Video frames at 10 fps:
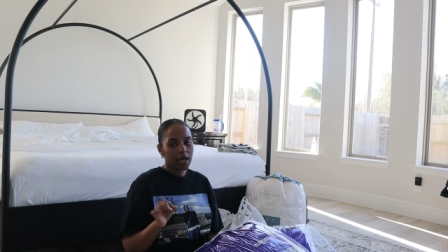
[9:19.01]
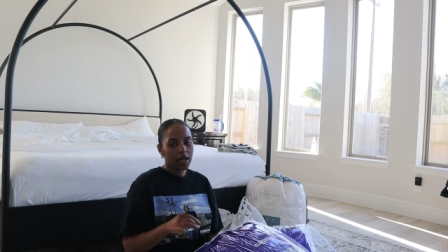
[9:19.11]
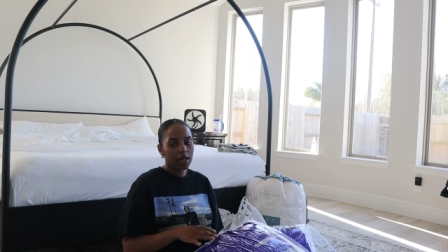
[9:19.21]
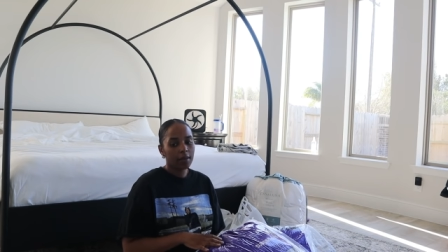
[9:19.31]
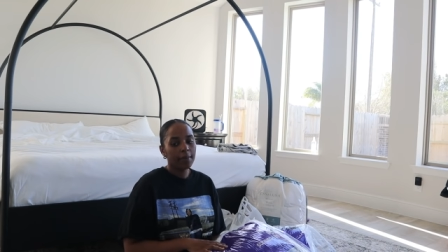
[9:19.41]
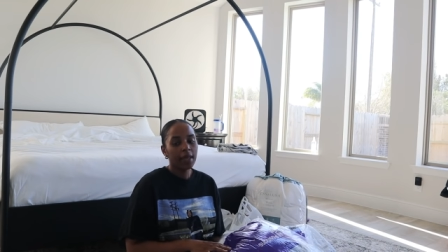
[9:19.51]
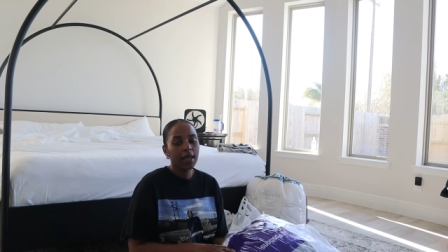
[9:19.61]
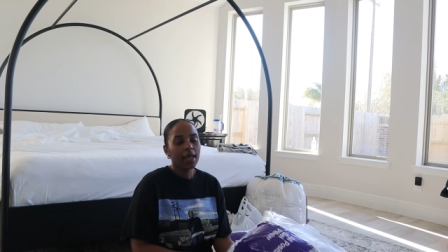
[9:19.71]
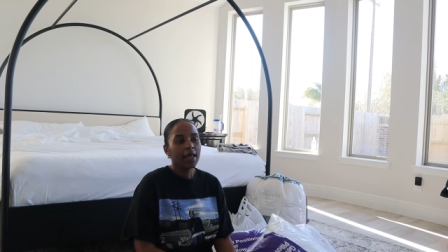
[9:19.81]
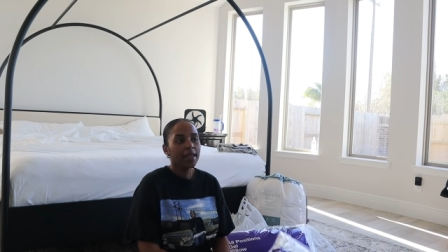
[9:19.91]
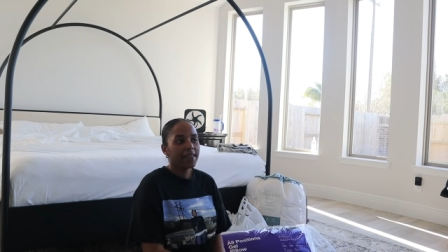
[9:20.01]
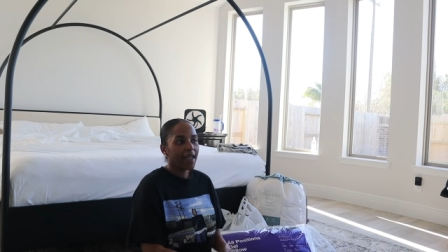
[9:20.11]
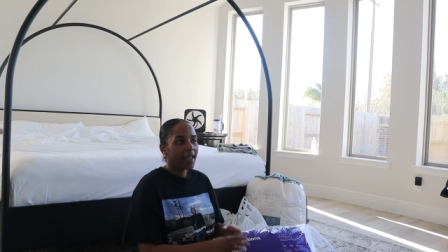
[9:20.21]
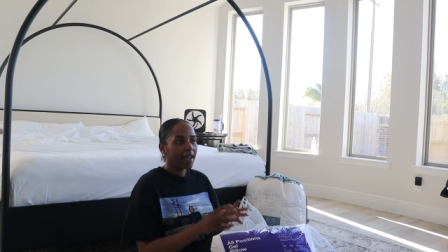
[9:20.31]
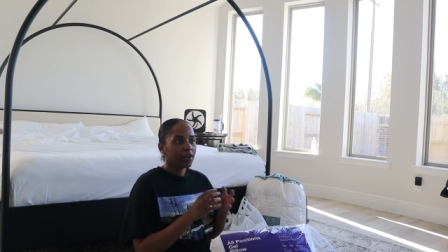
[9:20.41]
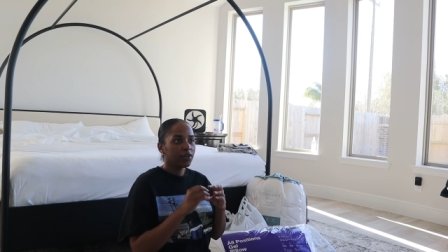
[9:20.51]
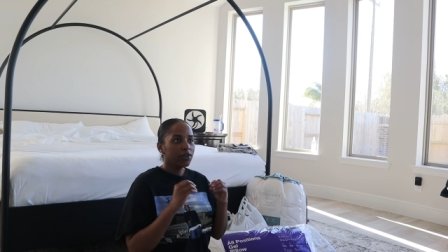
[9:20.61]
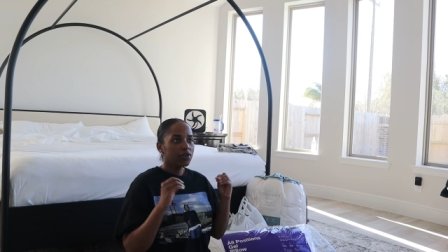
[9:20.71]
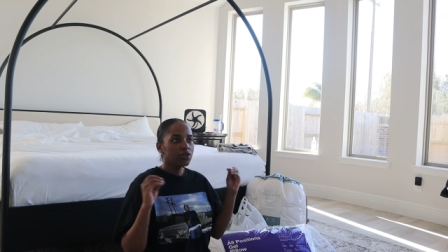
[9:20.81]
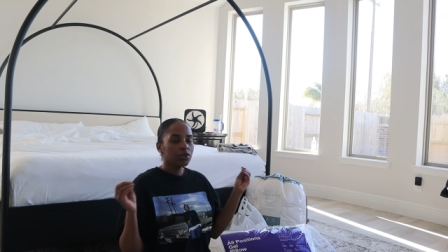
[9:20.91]
Um, they
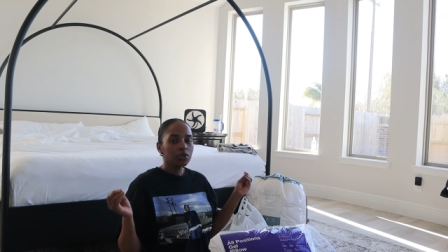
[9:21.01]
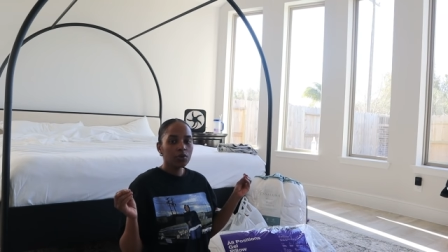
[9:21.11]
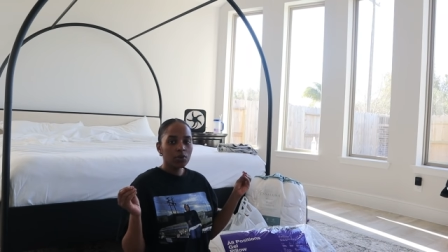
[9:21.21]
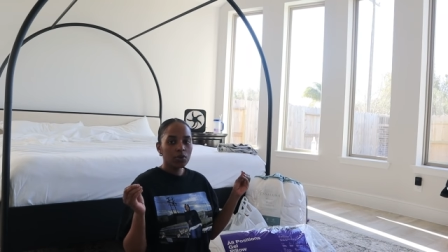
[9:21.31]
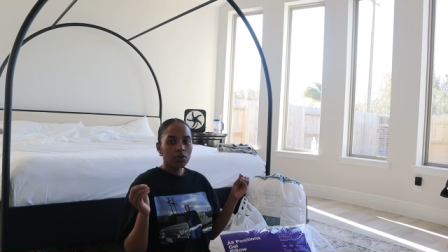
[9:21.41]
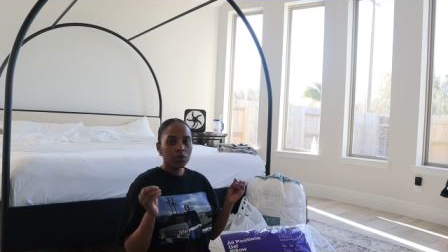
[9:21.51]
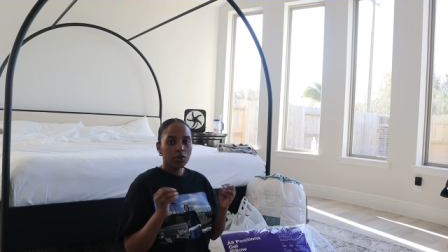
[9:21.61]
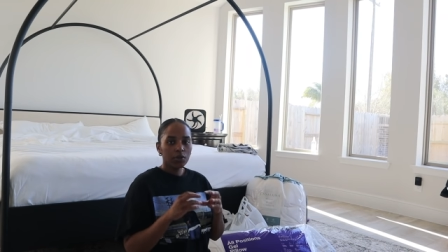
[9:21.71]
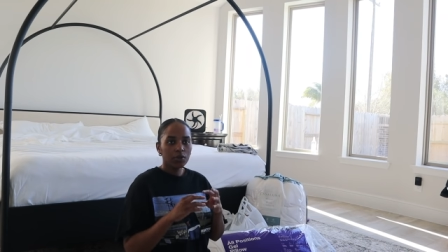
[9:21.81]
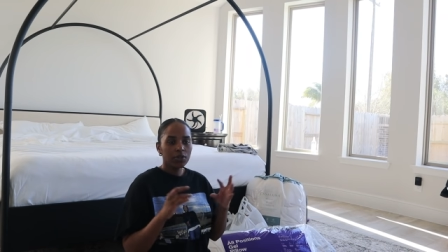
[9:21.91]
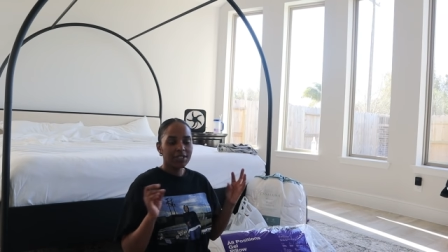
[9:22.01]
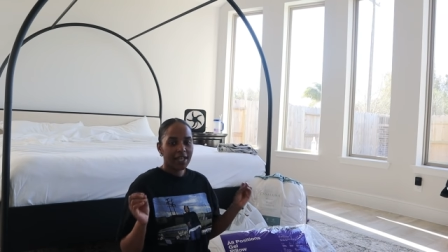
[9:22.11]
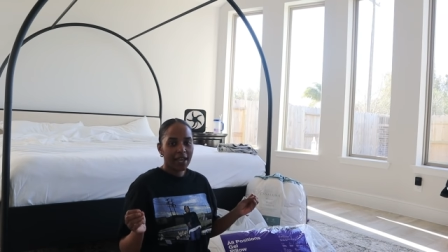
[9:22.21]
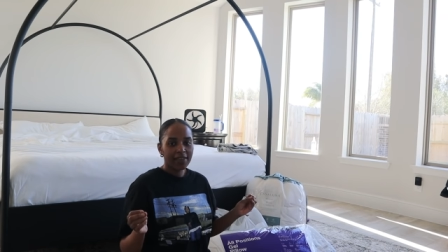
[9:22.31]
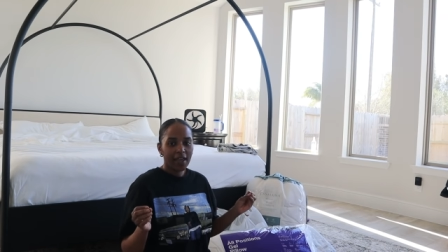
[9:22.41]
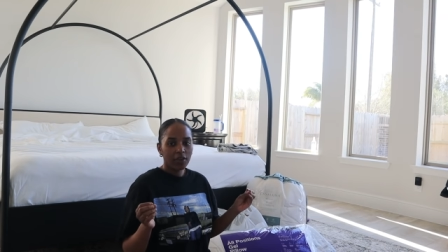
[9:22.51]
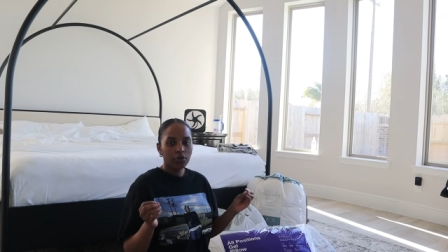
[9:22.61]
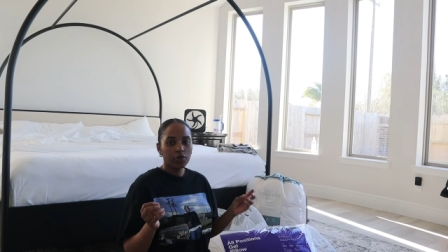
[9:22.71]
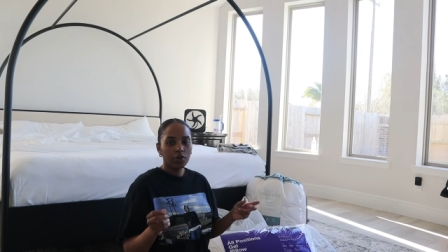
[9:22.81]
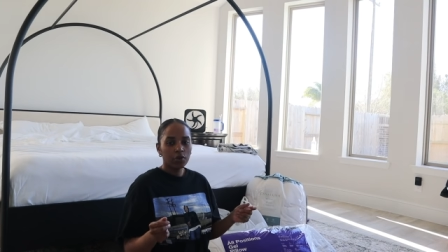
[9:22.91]
do say
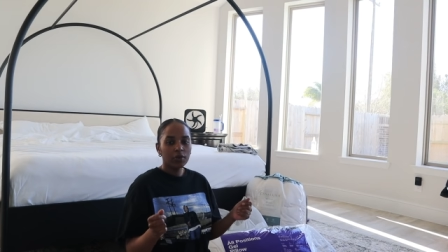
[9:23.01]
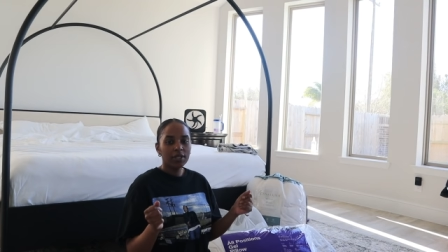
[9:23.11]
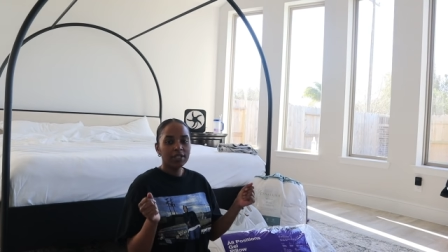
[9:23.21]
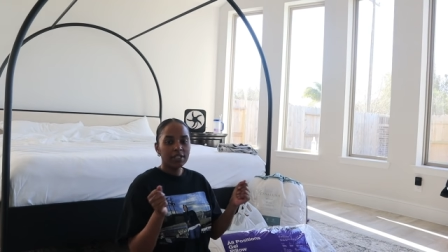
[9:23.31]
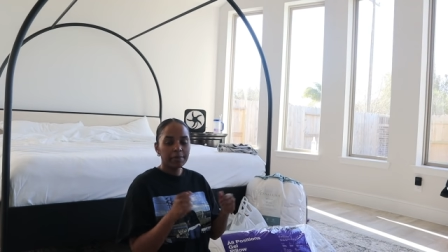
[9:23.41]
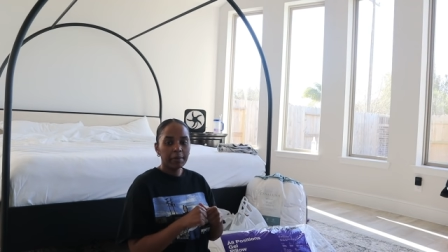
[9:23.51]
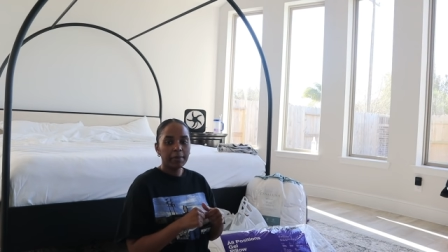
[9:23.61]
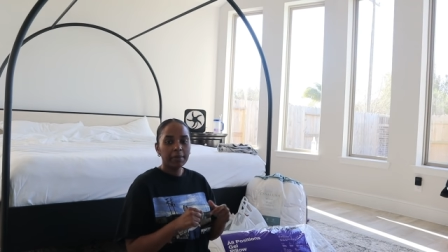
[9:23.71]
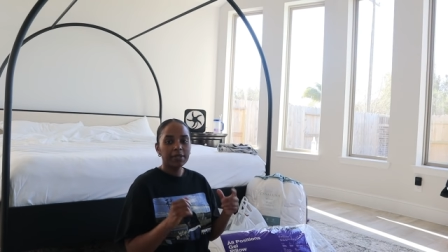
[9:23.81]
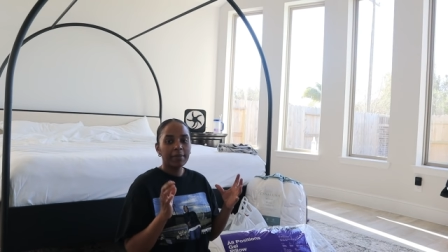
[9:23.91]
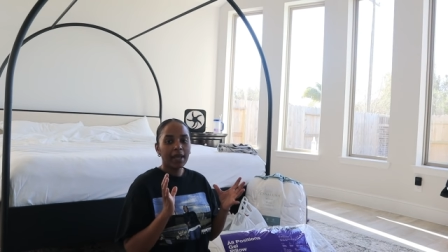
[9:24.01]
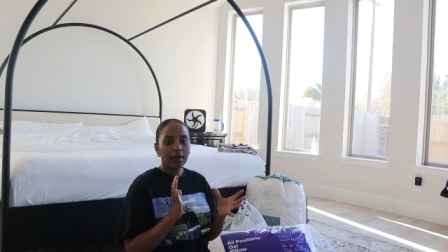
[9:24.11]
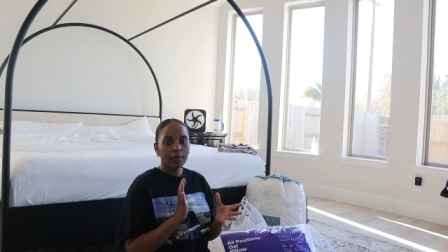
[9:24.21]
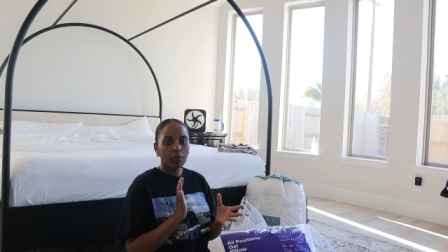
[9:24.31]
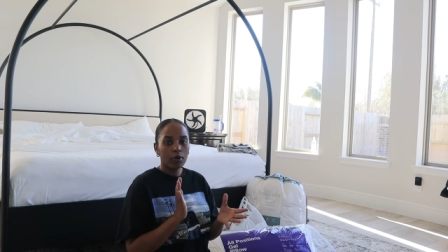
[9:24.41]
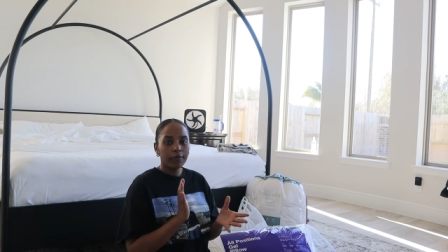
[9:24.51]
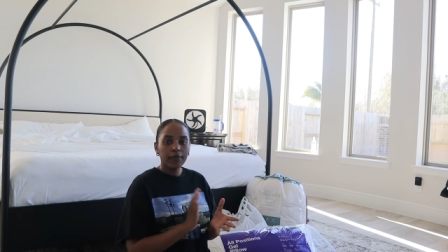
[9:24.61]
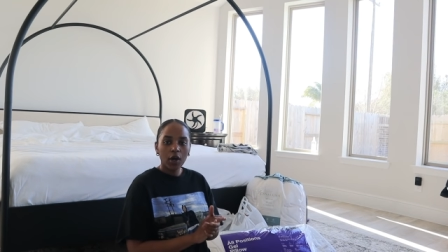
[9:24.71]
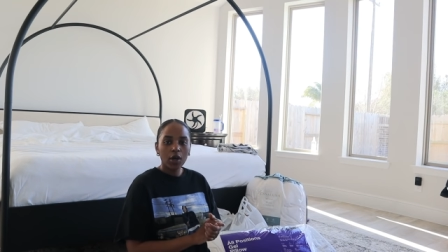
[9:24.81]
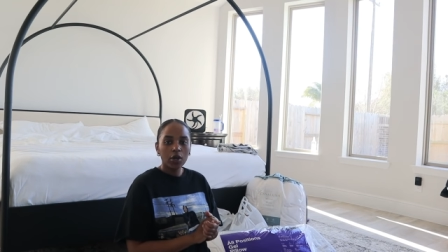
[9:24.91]
that, you know, you can zip them up to make them more
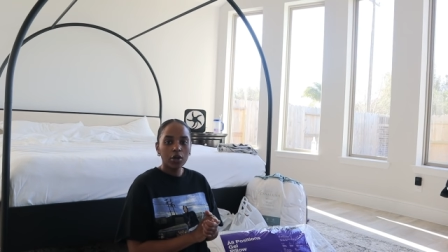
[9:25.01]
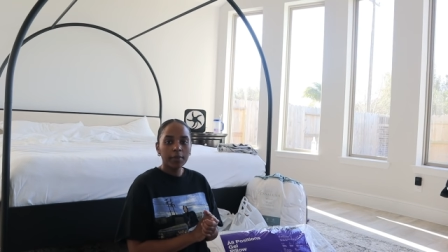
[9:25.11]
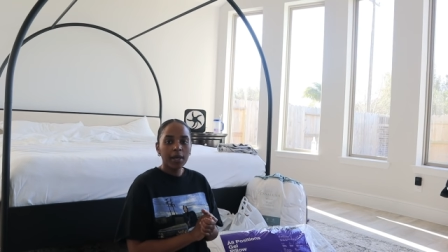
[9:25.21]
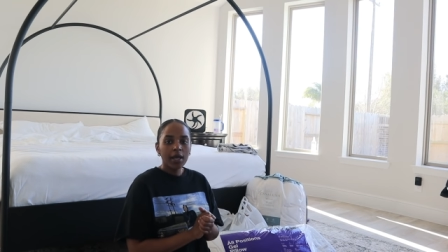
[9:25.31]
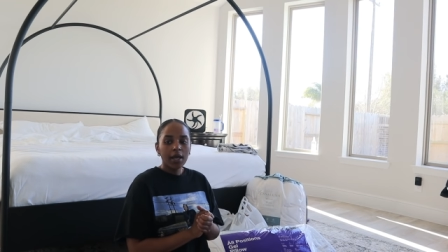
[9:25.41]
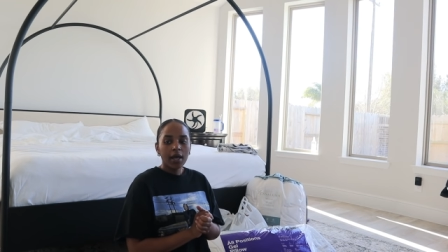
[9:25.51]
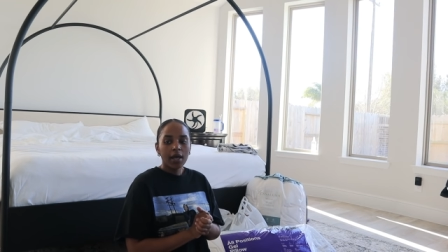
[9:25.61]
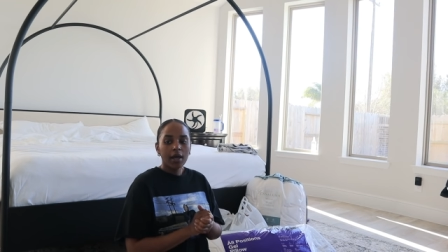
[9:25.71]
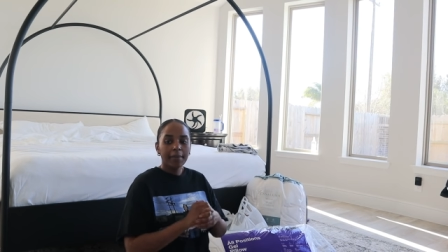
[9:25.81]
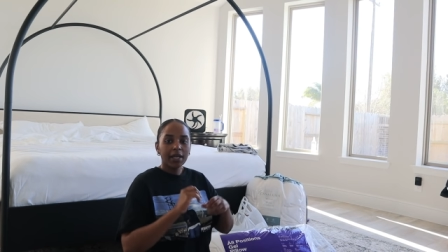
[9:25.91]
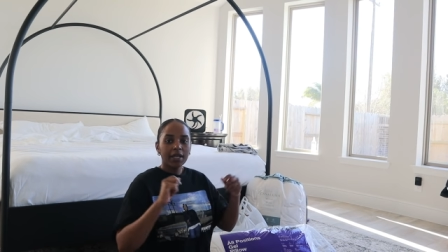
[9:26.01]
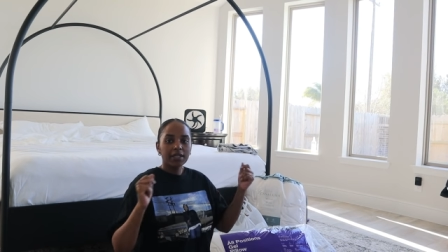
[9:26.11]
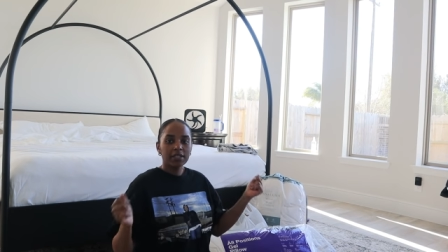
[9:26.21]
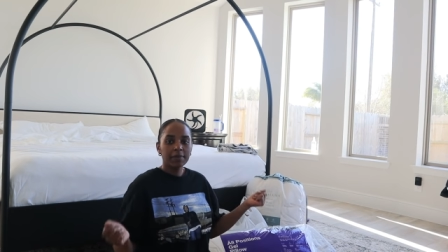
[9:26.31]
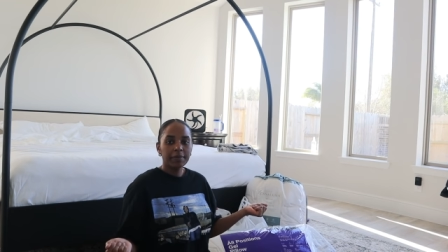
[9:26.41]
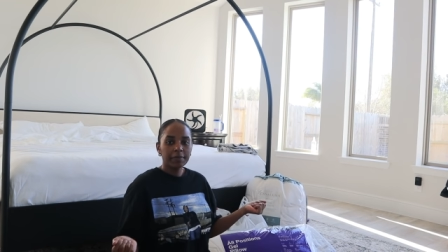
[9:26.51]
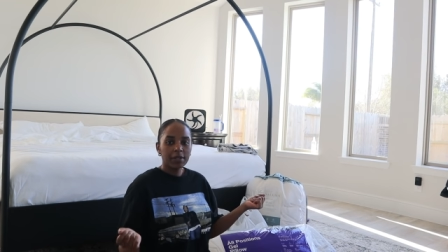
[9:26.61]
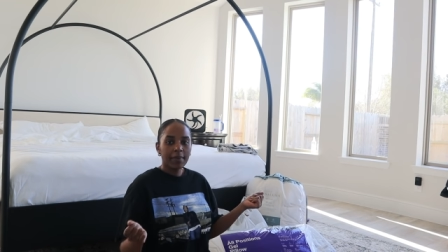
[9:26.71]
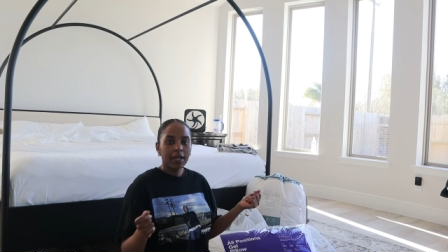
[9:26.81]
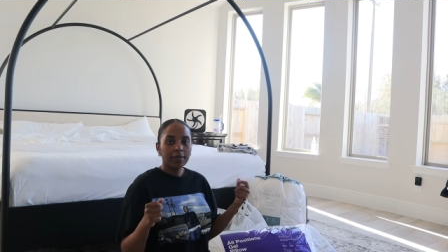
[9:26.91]
firm um, and unzip them
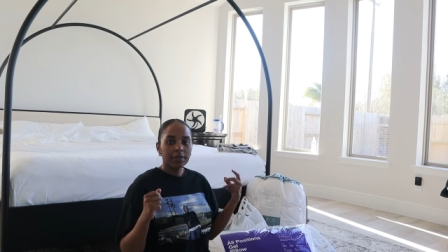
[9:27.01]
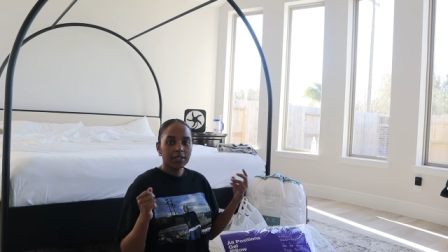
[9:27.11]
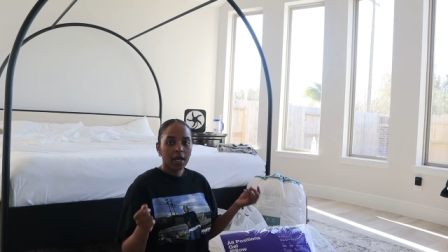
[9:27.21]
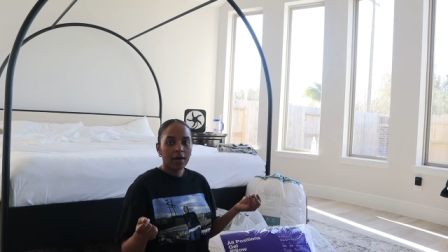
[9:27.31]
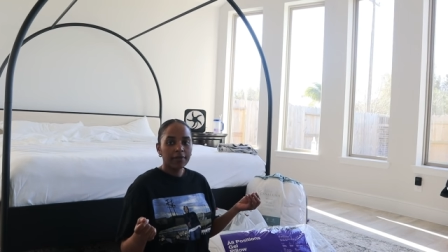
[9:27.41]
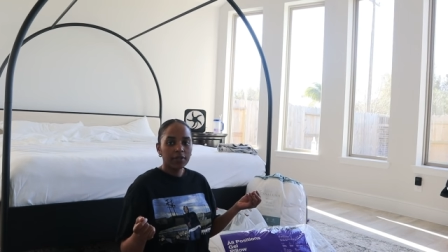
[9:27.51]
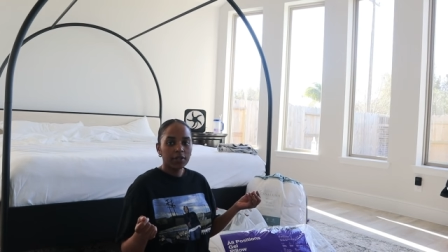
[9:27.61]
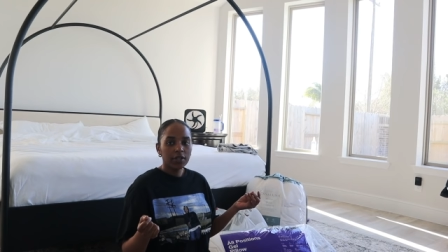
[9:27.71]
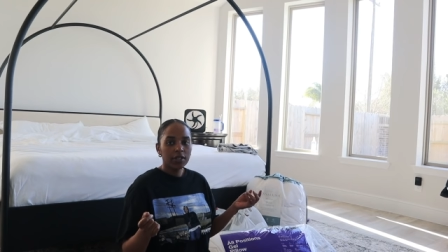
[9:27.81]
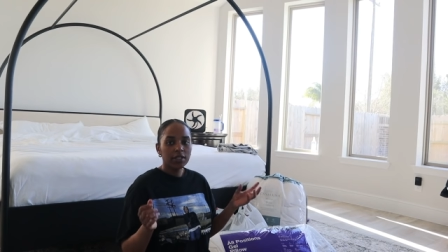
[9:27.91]
to make them softer.